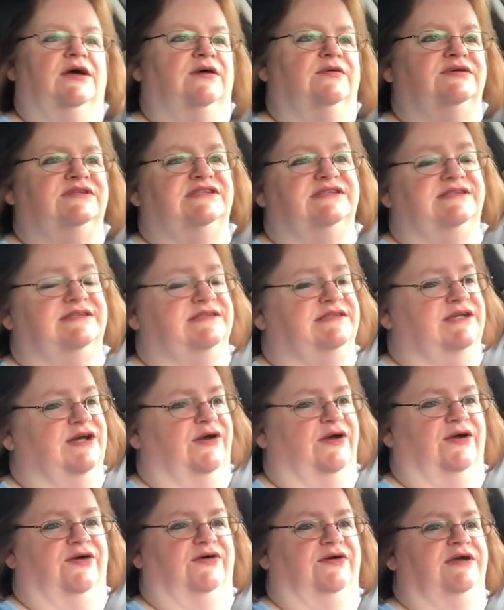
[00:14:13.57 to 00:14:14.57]
It was
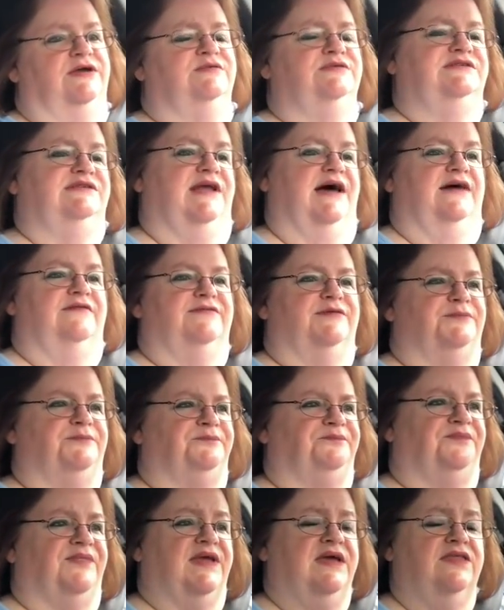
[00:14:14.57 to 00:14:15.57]
hysterical. He was laughing.
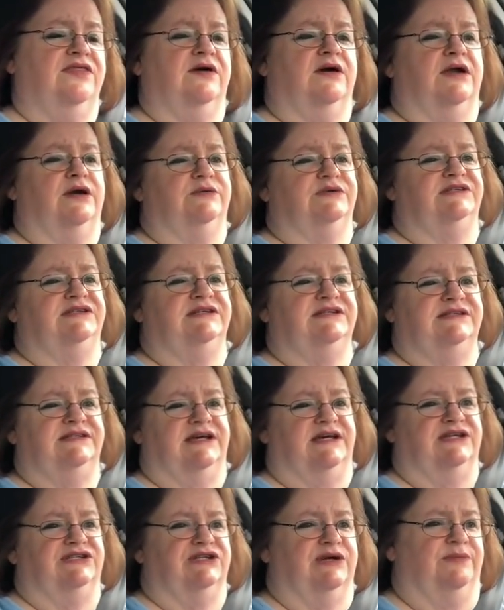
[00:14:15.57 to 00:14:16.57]
He thought I was his
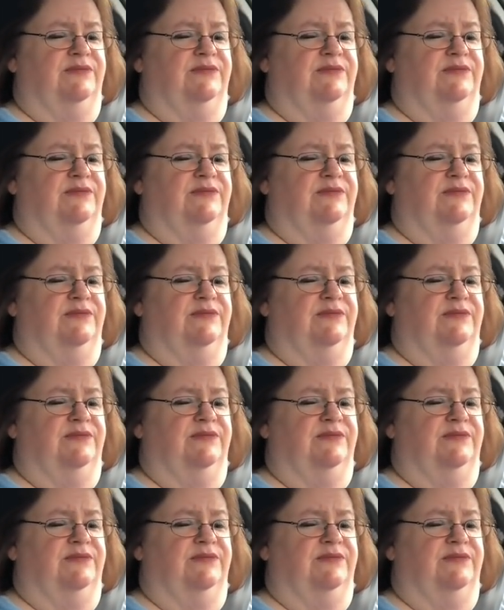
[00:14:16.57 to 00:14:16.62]
age.